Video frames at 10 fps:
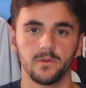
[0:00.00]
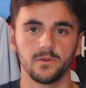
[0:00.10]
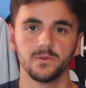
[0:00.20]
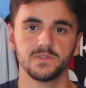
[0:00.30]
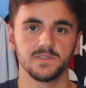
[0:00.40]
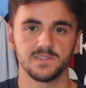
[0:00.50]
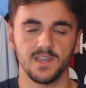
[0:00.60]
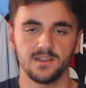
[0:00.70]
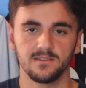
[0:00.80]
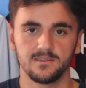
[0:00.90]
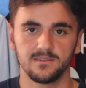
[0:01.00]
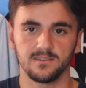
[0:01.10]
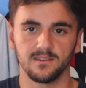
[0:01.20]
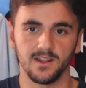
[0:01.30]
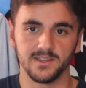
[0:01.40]
Who's to say
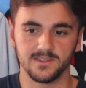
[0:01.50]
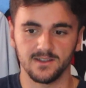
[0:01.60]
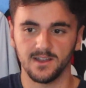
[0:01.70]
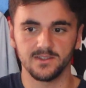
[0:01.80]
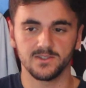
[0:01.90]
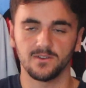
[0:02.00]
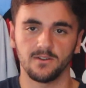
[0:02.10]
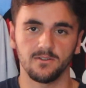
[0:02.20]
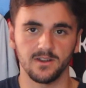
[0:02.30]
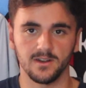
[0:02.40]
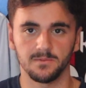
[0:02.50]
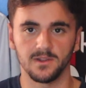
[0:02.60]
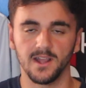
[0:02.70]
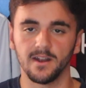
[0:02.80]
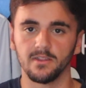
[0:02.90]
Leicester can't skyrocket up
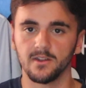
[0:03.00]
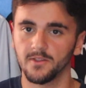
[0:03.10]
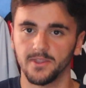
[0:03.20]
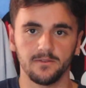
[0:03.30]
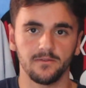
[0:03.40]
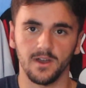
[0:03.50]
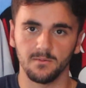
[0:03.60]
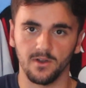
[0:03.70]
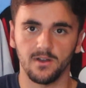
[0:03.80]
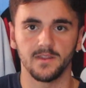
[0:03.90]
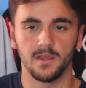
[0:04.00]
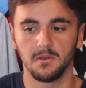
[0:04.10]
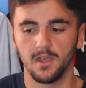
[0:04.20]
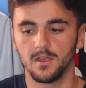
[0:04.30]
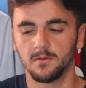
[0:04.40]
the ladder? They're not that far behind. They
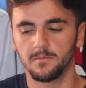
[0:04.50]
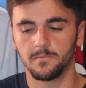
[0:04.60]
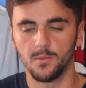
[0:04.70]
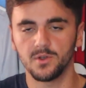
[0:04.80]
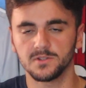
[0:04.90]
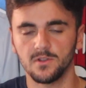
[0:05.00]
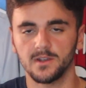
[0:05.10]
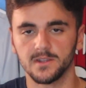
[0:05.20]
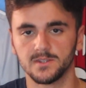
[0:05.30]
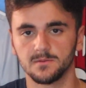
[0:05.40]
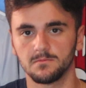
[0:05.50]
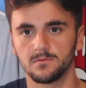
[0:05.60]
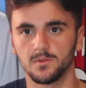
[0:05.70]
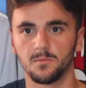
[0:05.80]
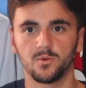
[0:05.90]
most likely,
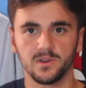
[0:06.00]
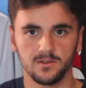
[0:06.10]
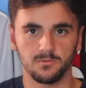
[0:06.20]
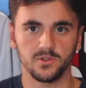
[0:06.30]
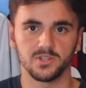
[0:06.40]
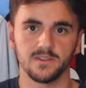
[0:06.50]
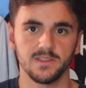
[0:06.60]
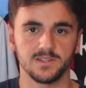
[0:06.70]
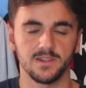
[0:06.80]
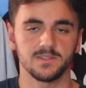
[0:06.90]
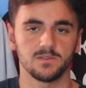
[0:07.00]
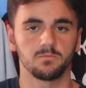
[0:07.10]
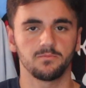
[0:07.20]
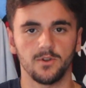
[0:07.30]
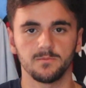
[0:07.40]
the morning you're watching this, Leicester
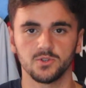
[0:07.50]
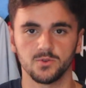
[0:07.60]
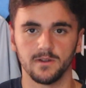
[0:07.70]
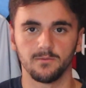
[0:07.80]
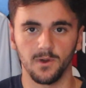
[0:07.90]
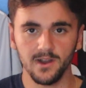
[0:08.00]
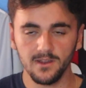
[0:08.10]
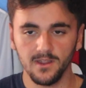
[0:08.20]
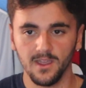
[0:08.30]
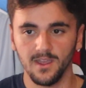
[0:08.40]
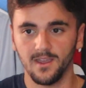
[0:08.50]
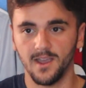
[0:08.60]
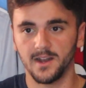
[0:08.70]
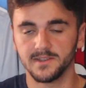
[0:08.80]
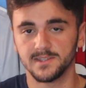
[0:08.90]
probably should have won
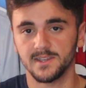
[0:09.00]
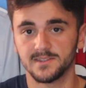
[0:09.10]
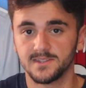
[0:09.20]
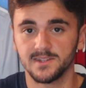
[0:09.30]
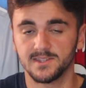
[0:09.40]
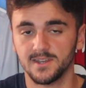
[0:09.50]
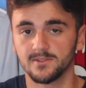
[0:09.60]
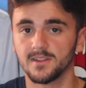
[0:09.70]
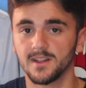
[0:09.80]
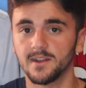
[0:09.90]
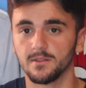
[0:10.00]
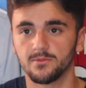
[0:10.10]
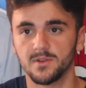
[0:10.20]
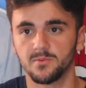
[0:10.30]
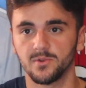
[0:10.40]
and are sitting second on the ladder,
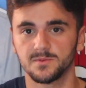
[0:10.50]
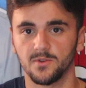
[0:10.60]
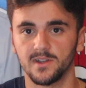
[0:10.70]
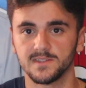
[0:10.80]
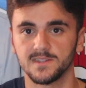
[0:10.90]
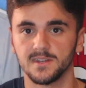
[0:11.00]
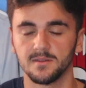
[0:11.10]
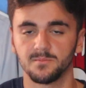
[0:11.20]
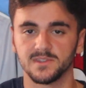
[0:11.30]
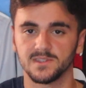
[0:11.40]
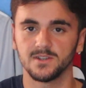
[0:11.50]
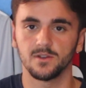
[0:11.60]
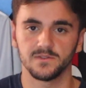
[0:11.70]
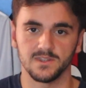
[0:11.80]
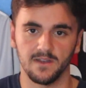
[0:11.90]
3 points behind City. But City
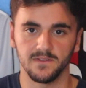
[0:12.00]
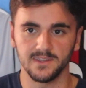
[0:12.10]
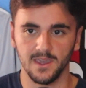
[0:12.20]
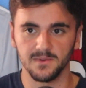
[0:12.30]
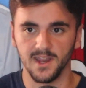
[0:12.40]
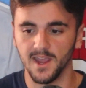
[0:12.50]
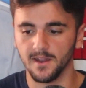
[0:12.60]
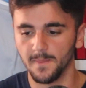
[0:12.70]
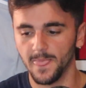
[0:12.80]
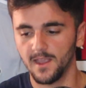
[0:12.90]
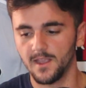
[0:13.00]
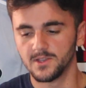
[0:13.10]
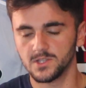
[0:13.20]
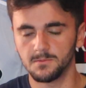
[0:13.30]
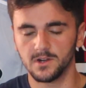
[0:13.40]
obviously have the game in hand.
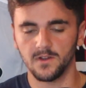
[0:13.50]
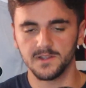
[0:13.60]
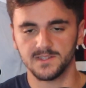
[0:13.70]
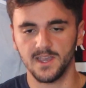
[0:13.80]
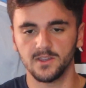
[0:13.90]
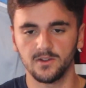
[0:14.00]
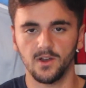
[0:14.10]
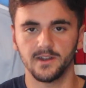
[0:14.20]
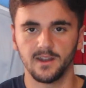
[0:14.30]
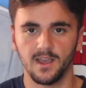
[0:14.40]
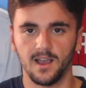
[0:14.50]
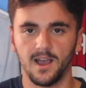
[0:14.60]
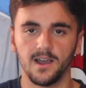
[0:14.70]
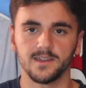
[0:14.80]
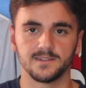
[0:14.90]
So I'm going to go and say United
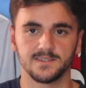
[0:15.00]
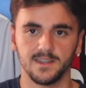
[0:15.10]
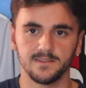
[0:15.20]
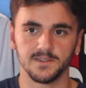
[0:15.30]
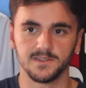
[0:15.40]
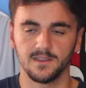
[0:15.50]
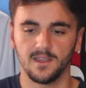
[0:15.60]
are contenders.